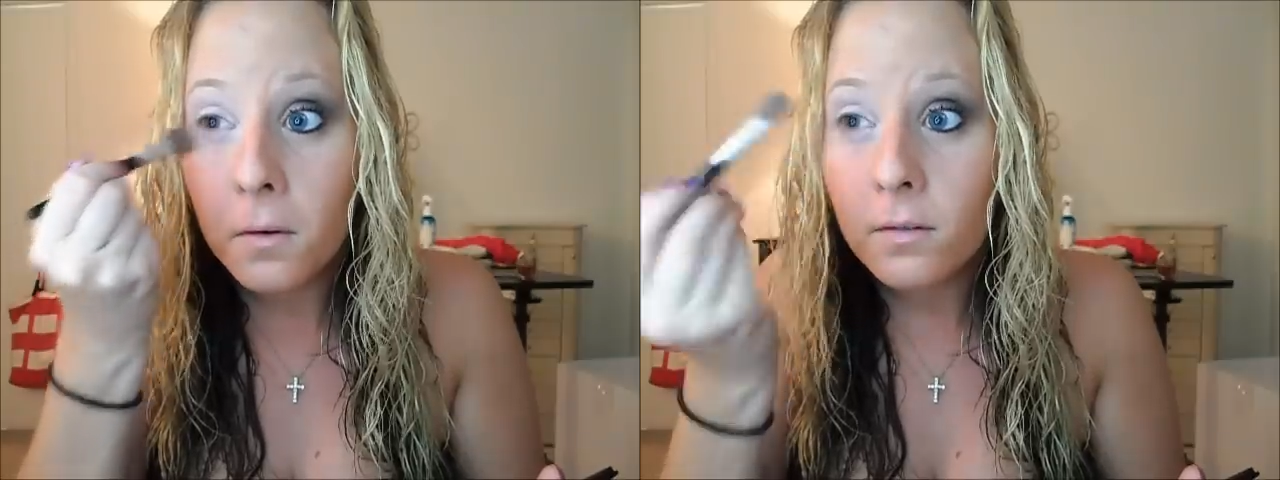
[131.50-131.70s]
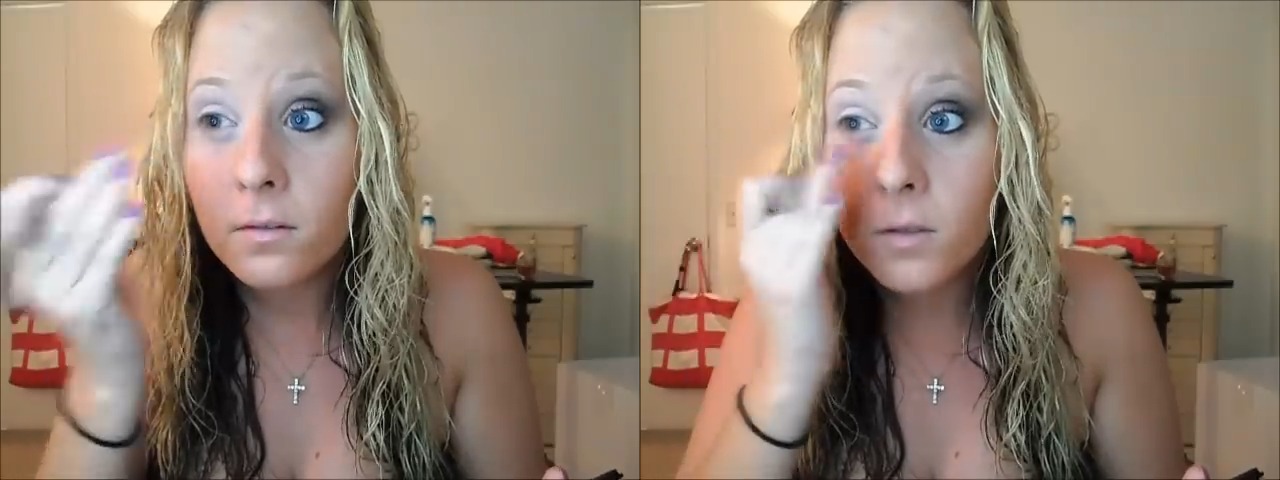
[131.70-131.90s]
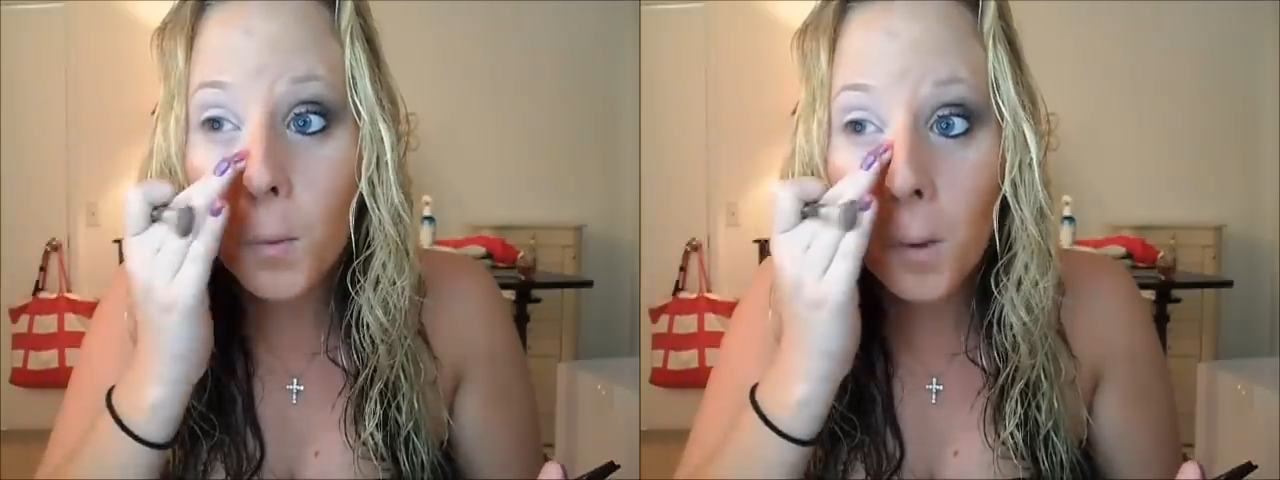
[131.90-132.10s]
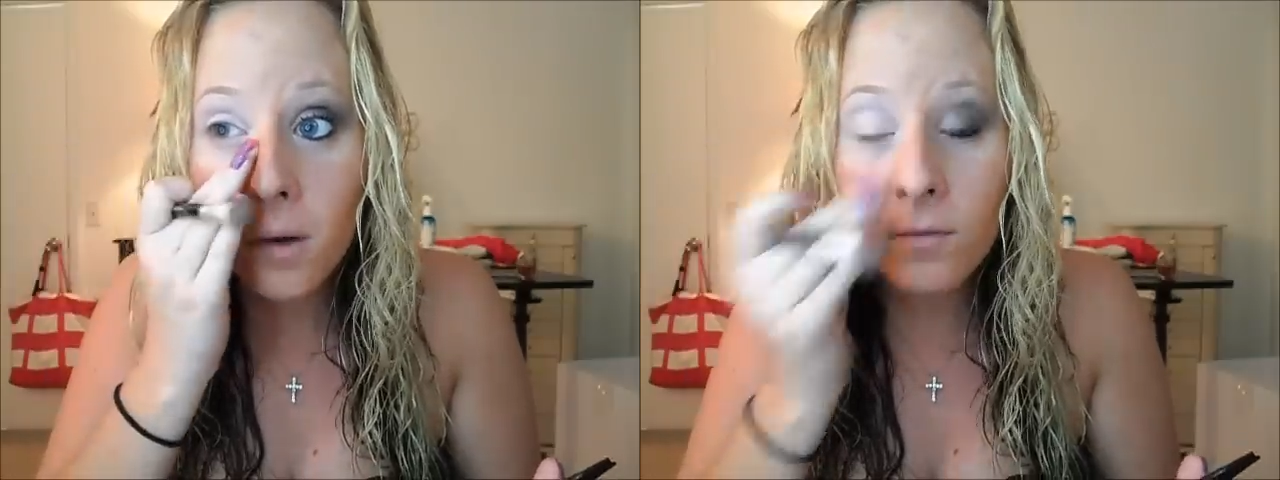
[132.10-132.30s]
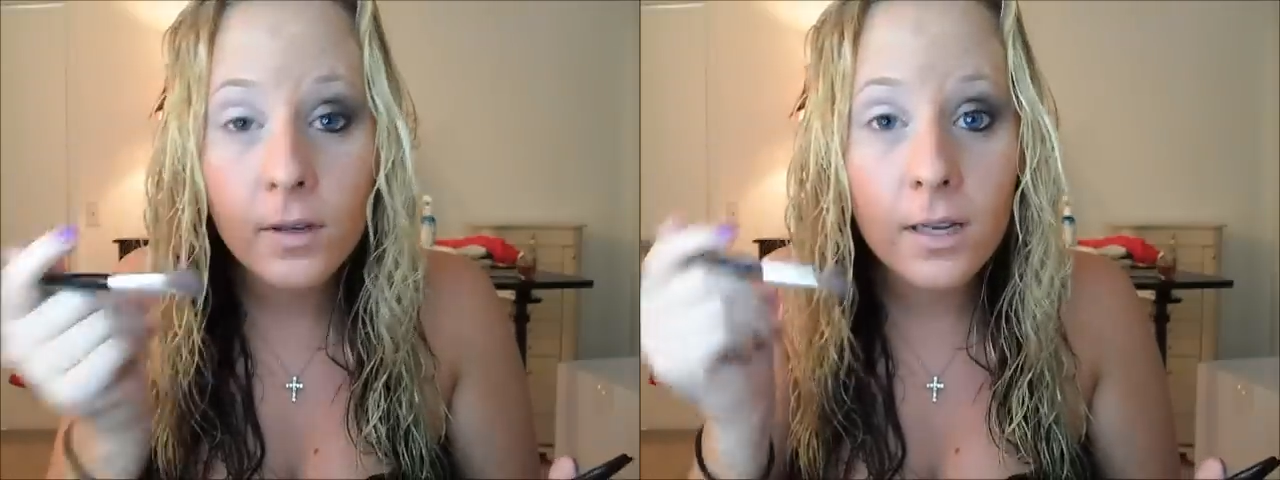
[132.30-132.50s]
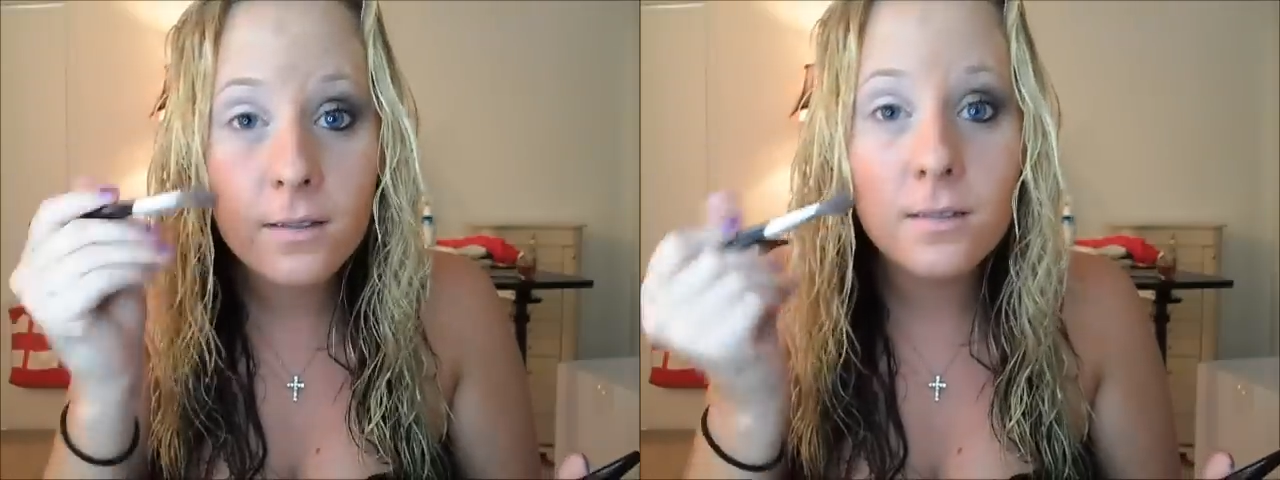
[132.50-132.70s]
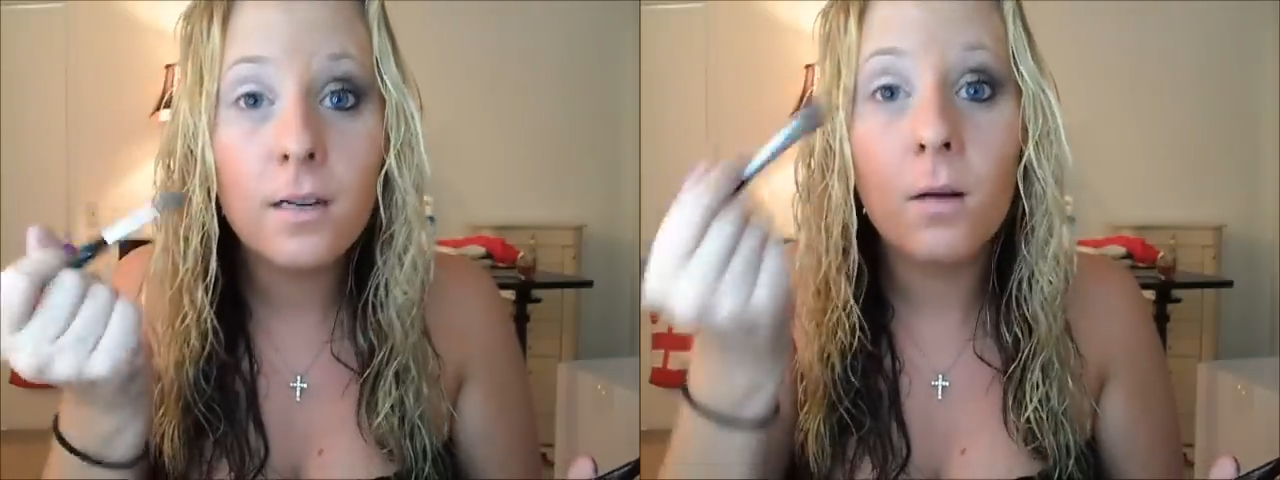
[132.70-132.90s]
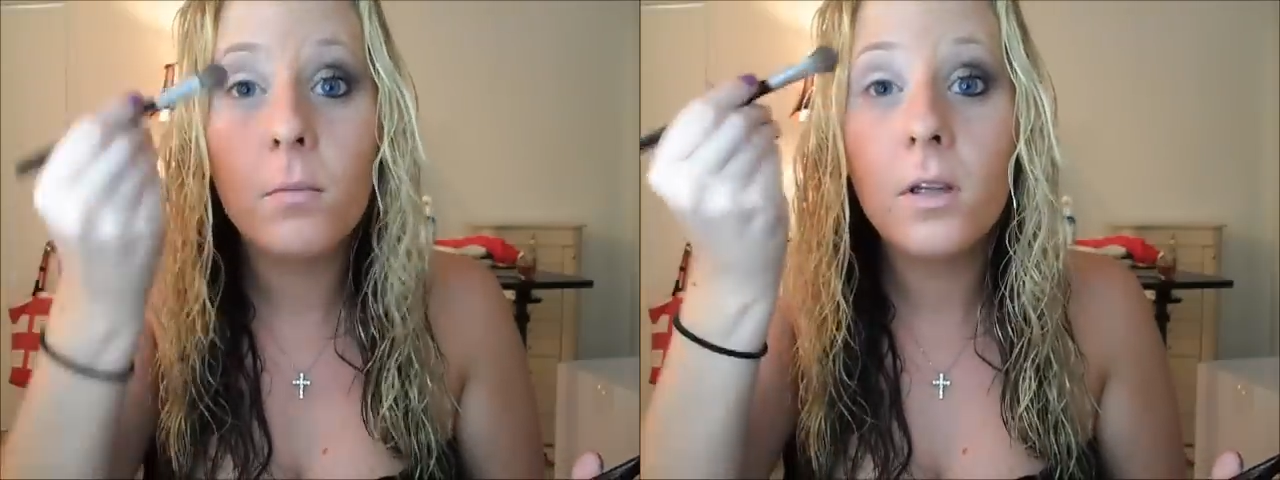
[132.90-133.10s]
And don't worry if it gets
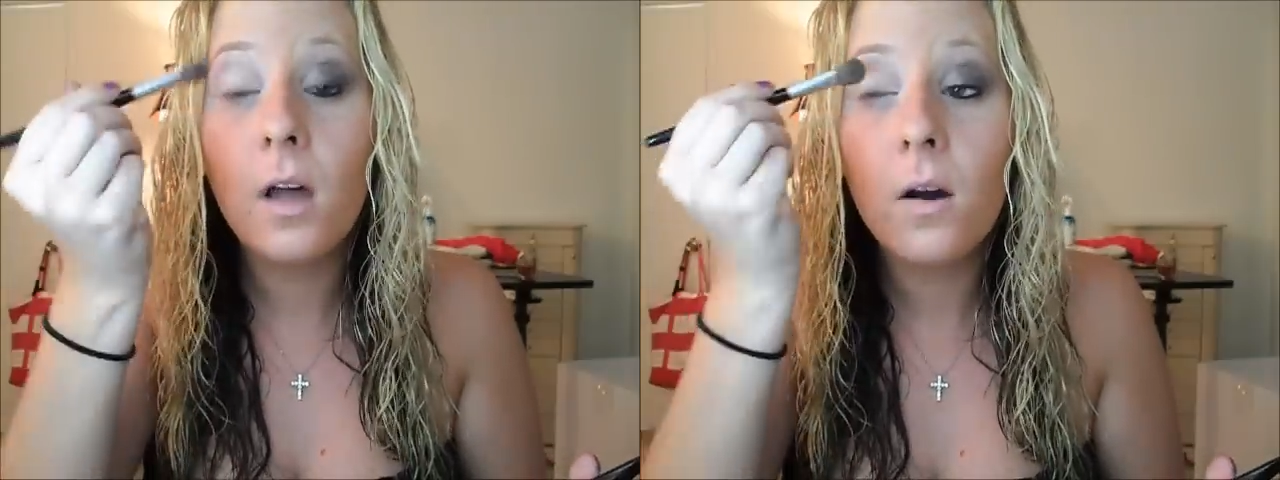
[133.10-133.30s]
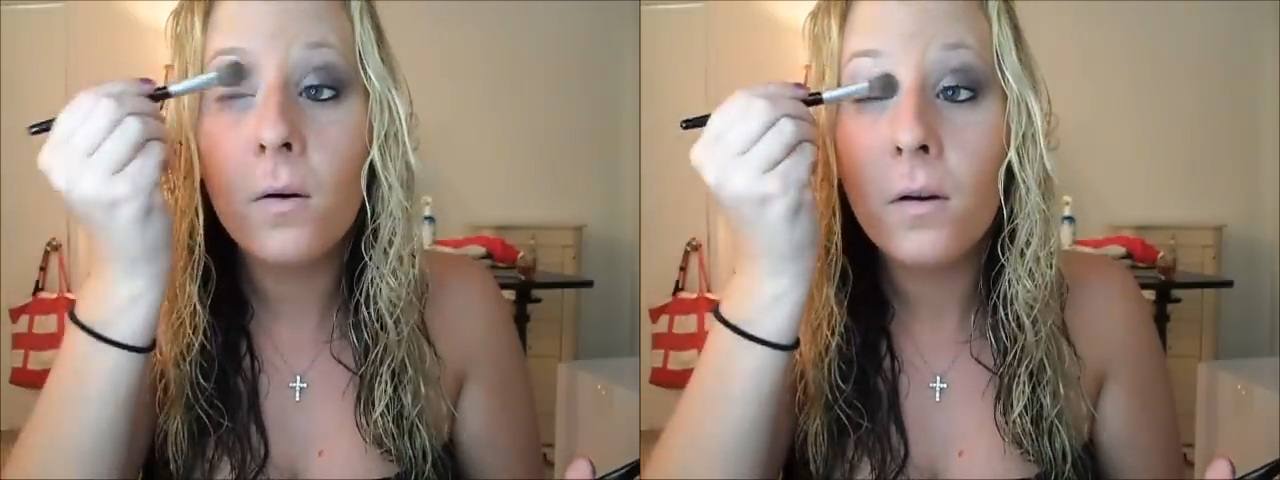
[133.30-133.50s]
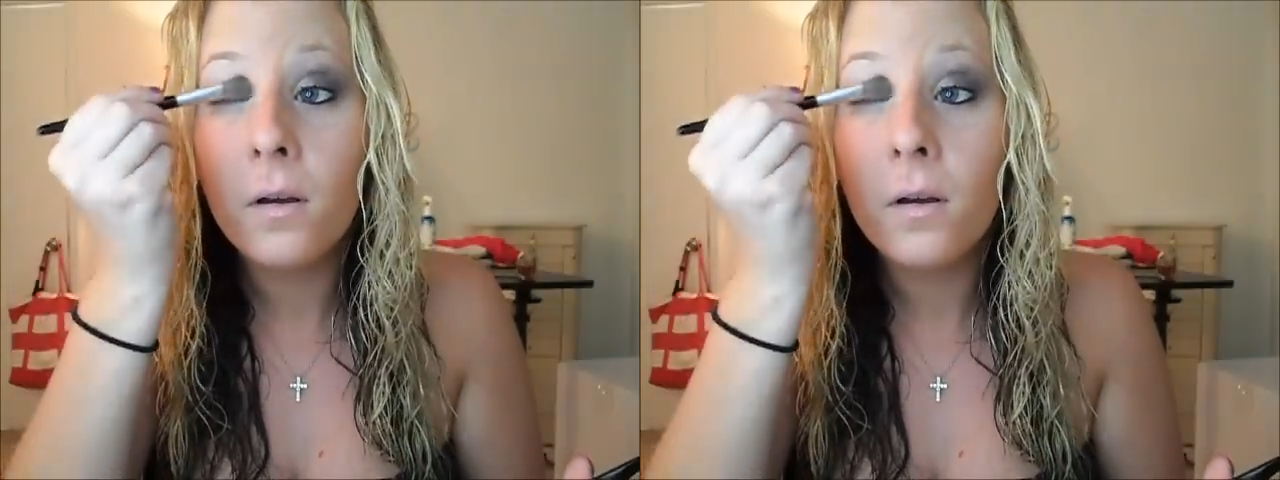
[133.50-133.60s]
down below.